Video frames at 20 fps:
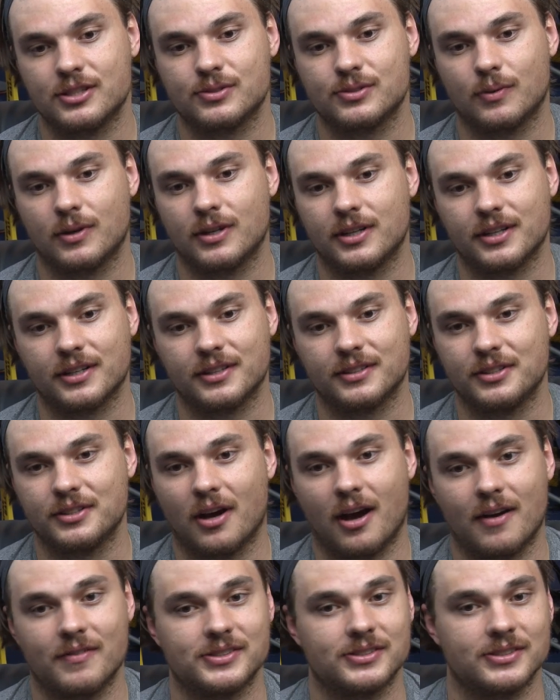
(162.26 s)
wanted to
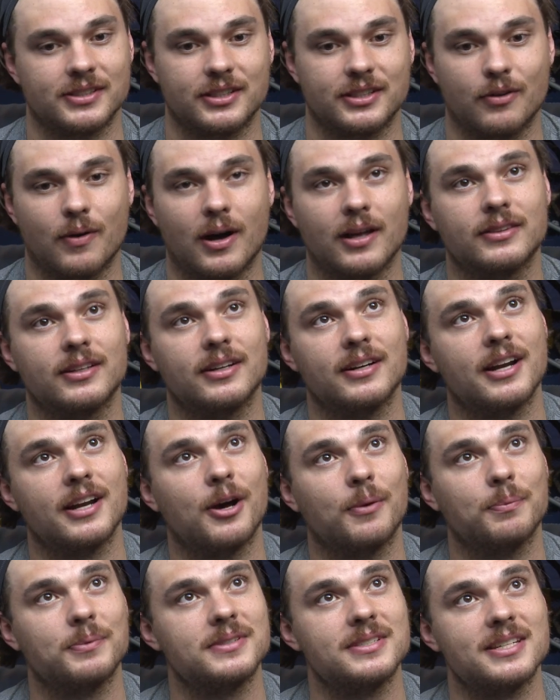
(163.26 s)
obviously go out there and
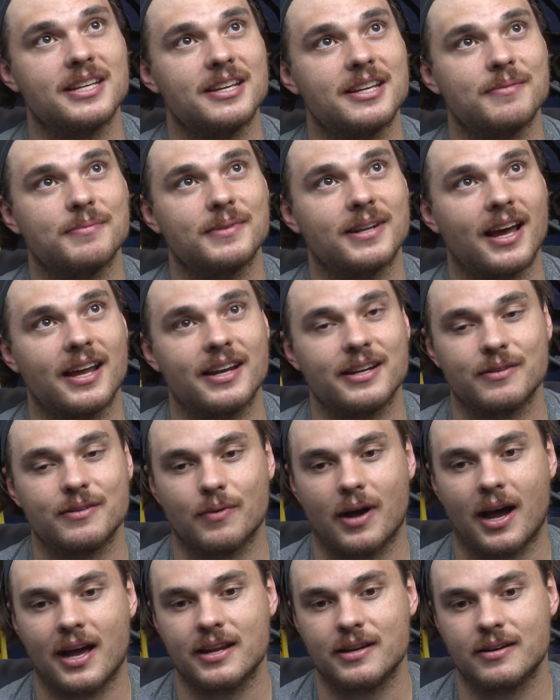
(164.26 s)
help the team. And
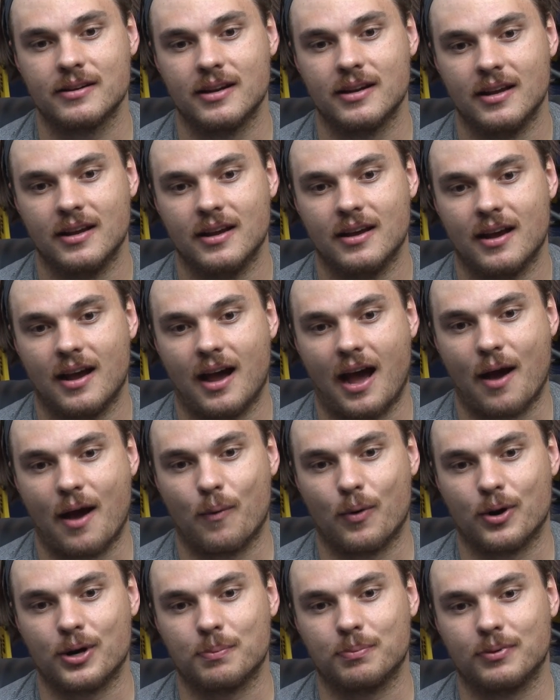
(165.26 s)
I
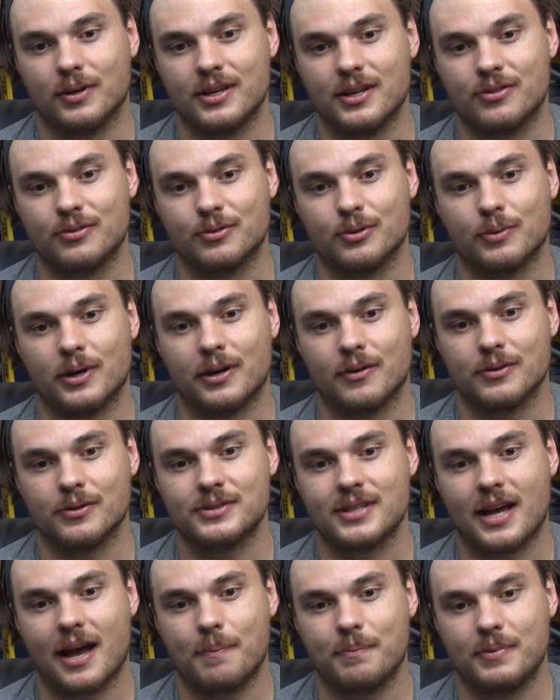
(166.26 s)
wanted to play through whatever
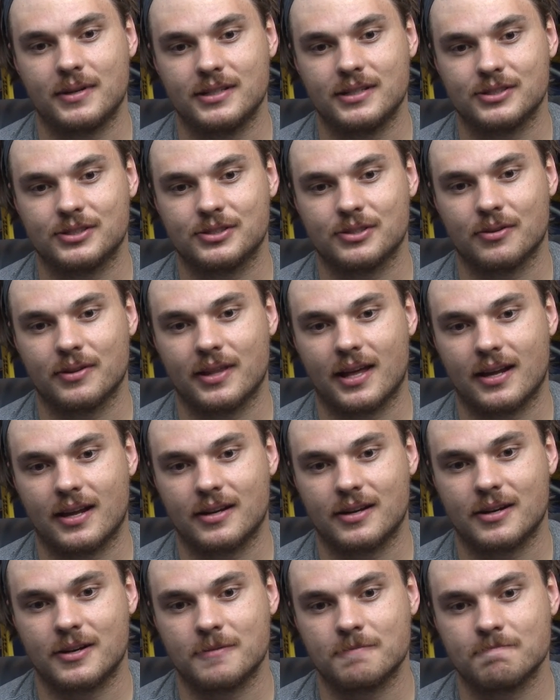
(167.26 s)
was happening so
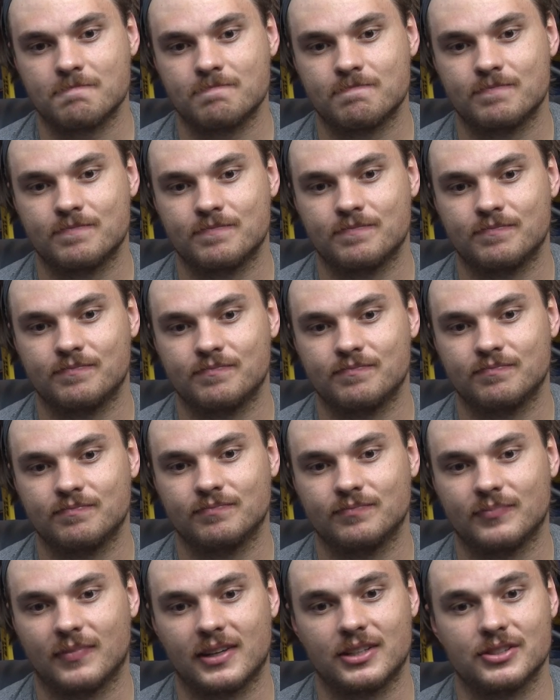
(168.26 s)
that,
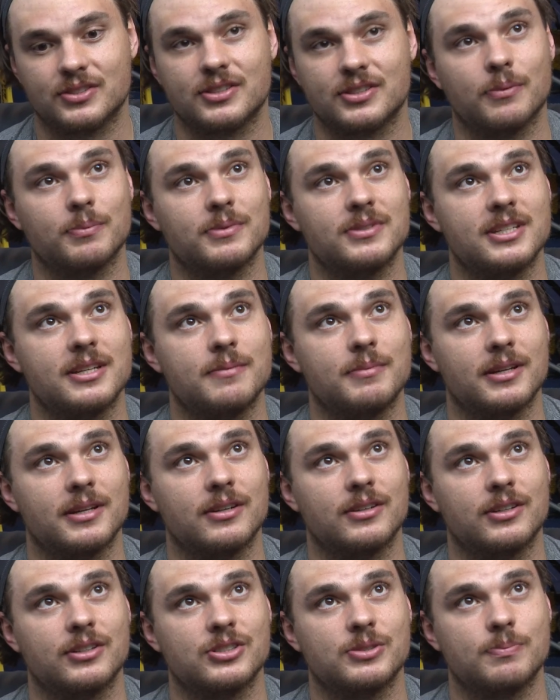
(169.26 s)
I could just help the team
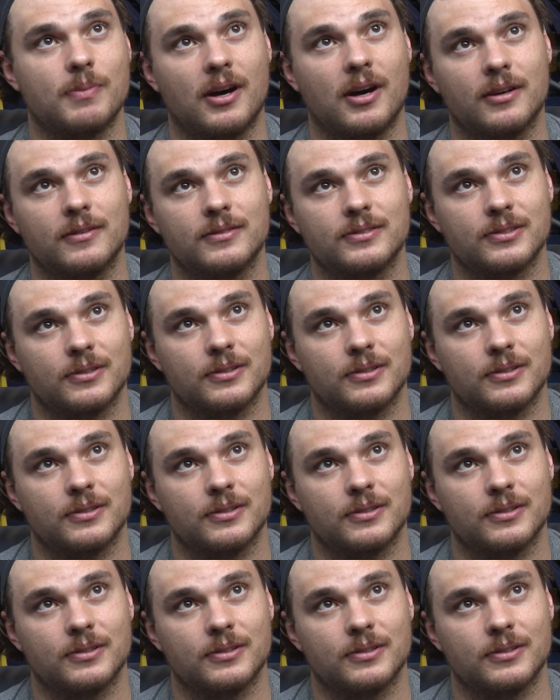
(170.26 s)
get in a good spot.